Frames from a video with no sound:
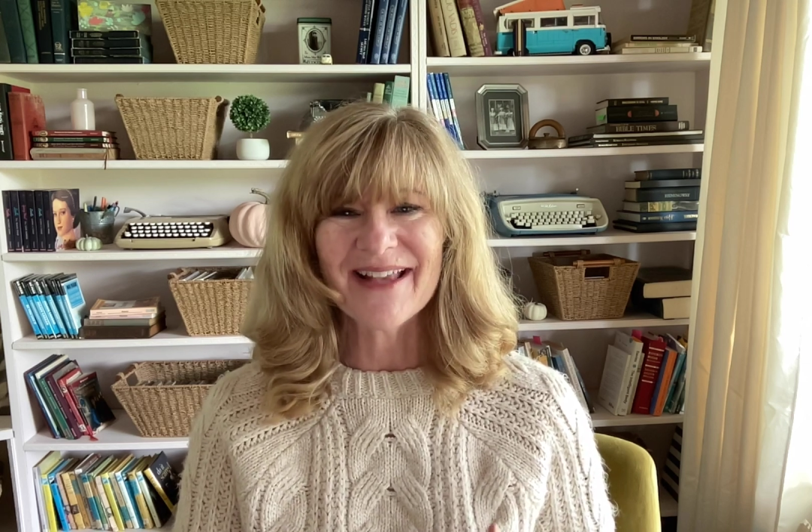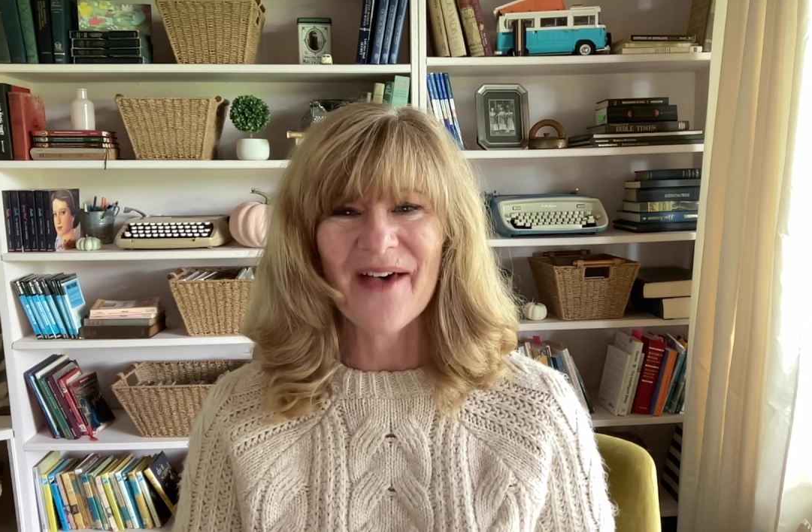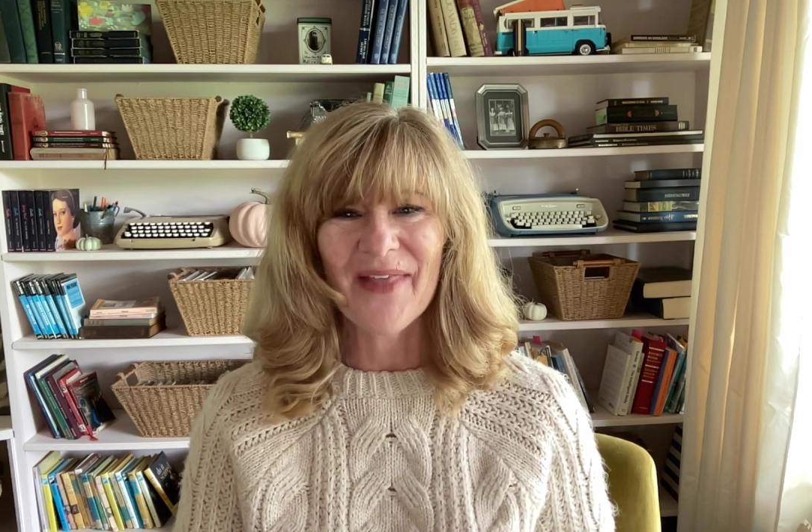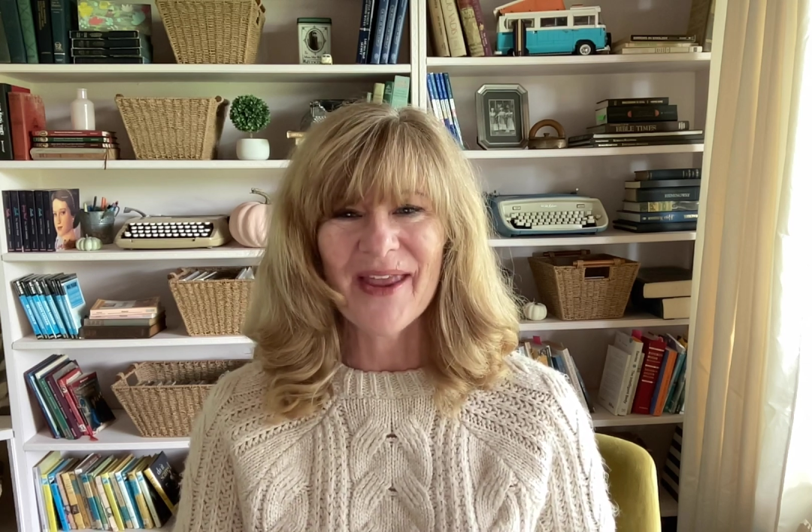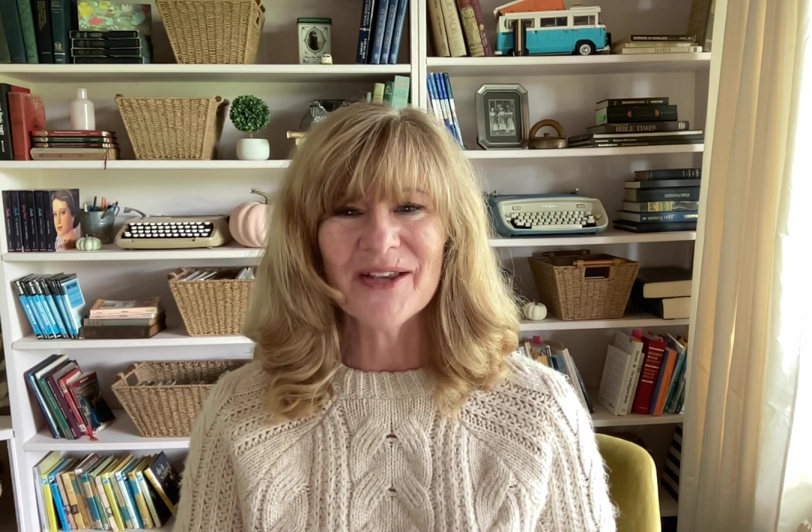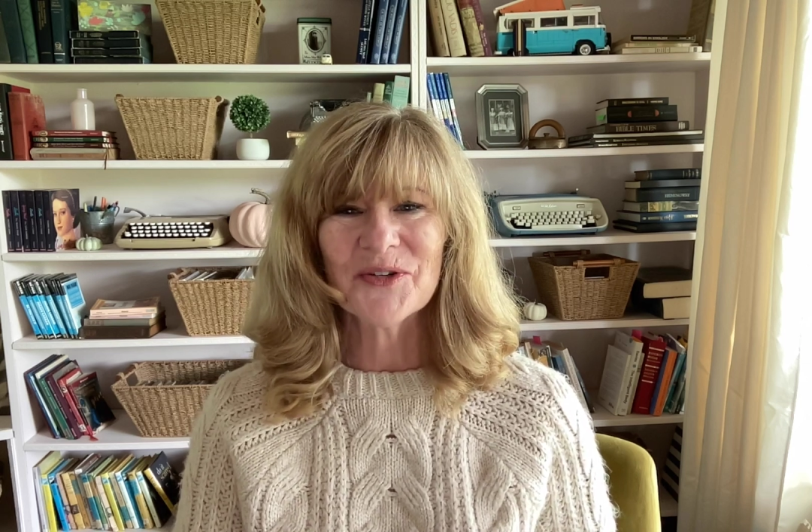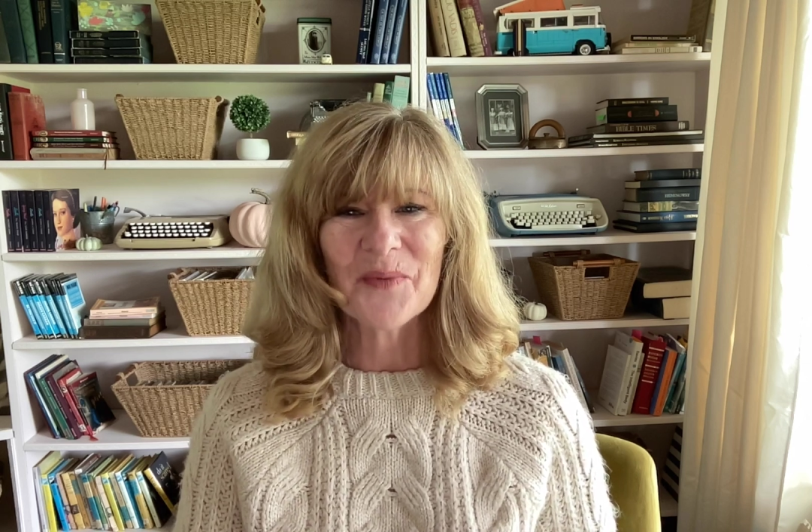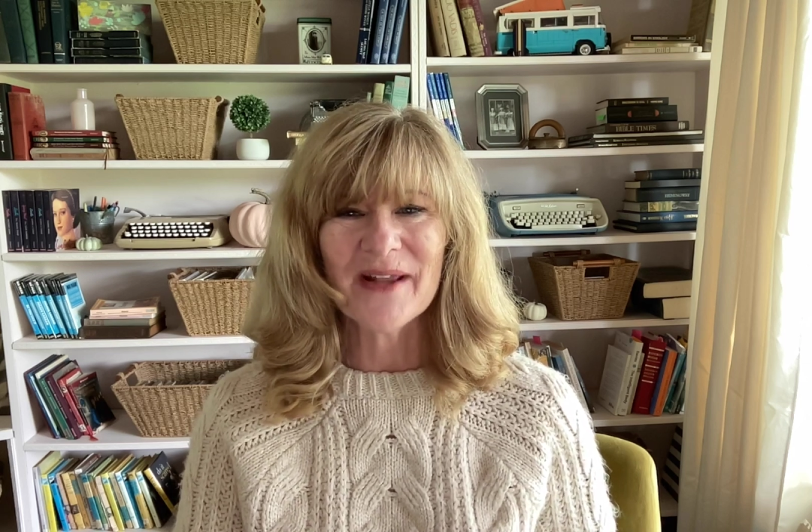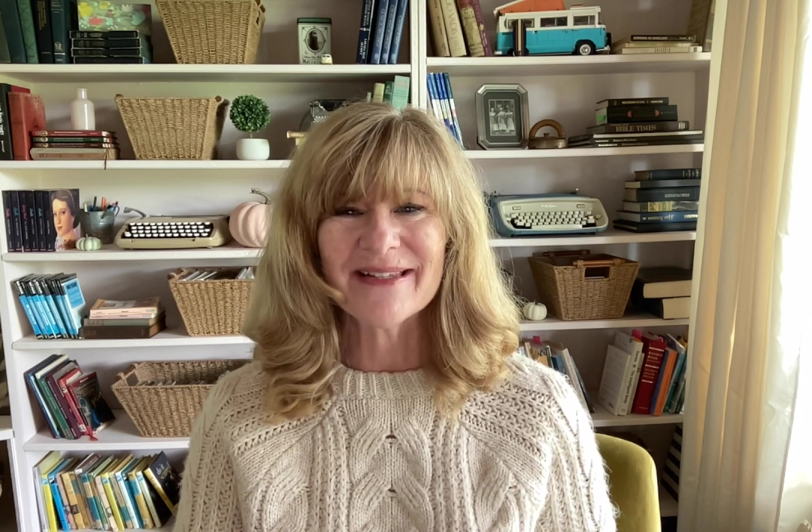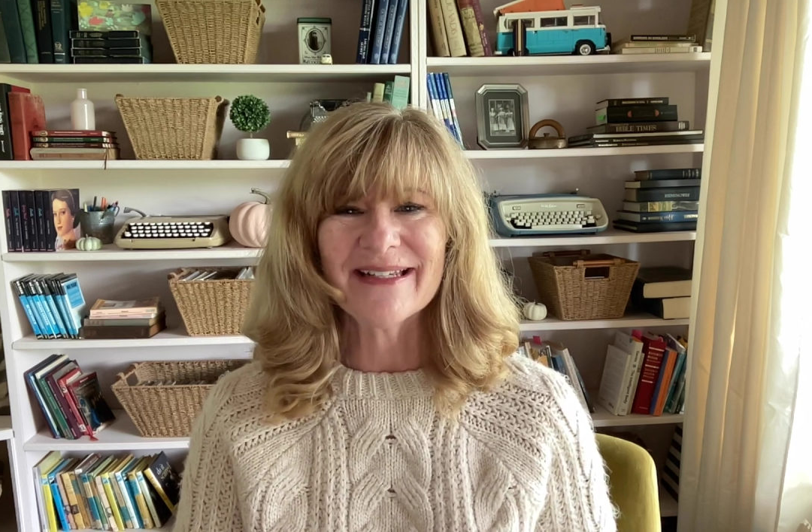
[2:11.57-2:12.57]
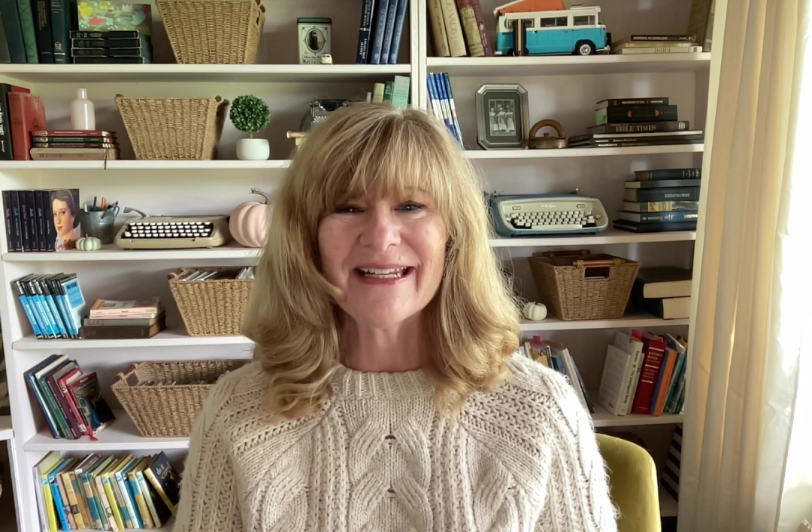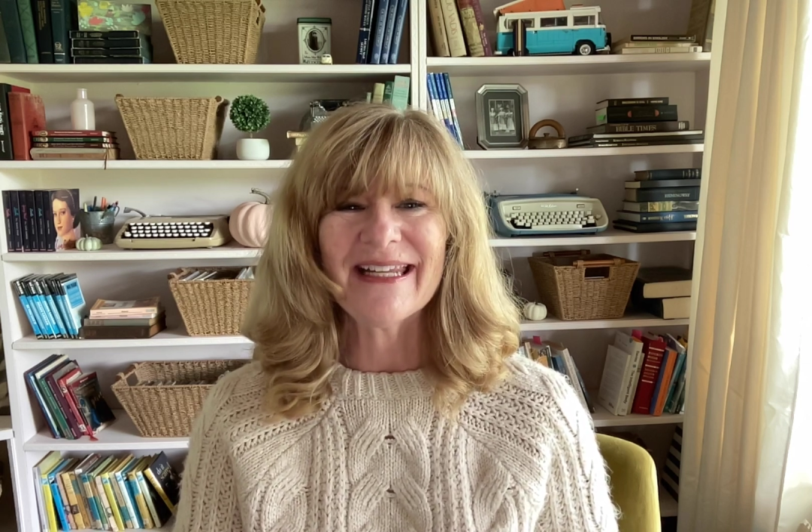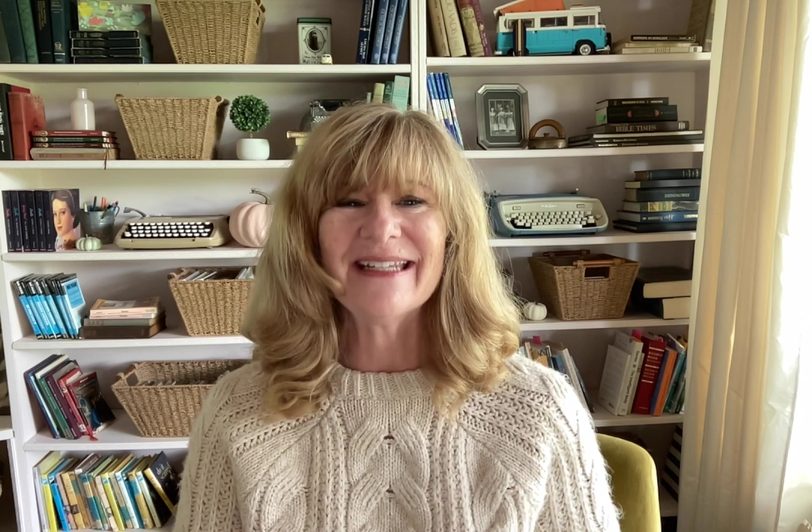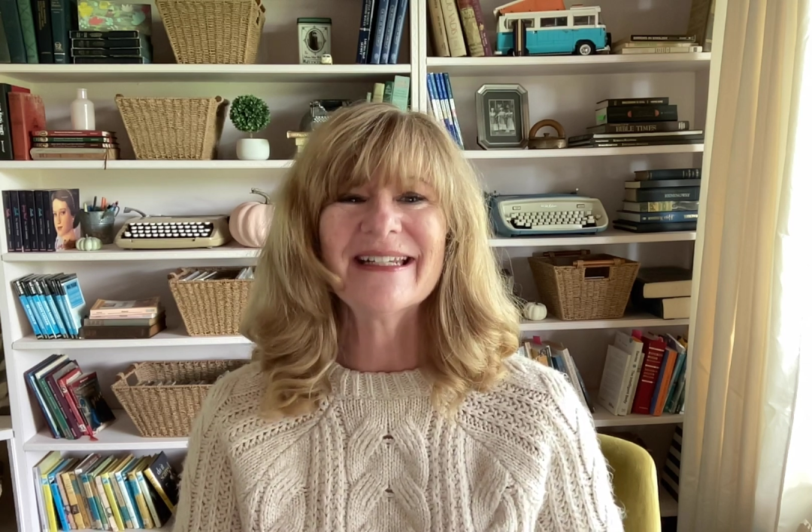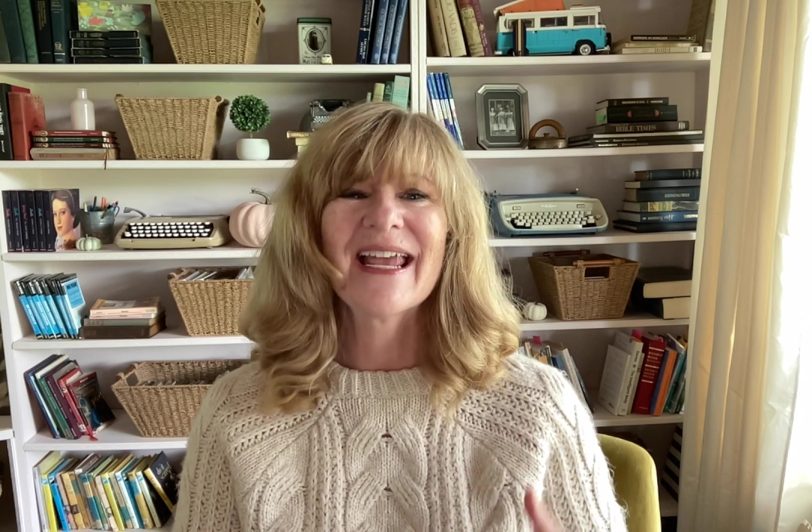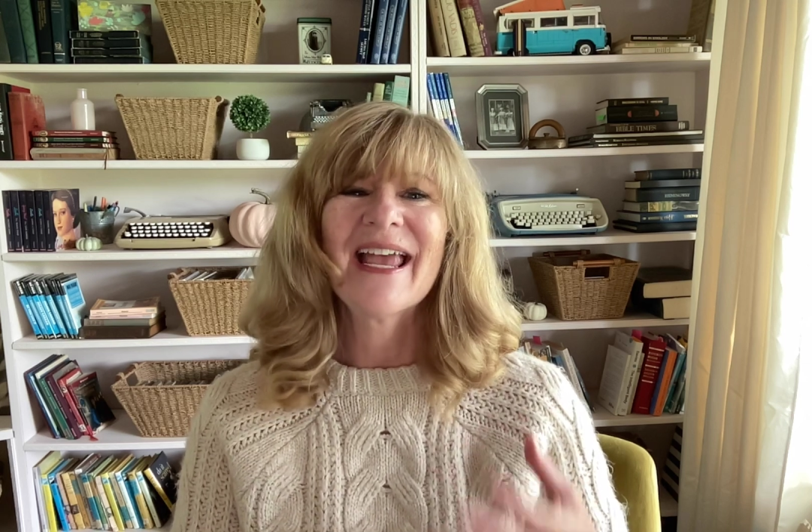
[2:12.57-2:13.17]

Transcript: how they express a need.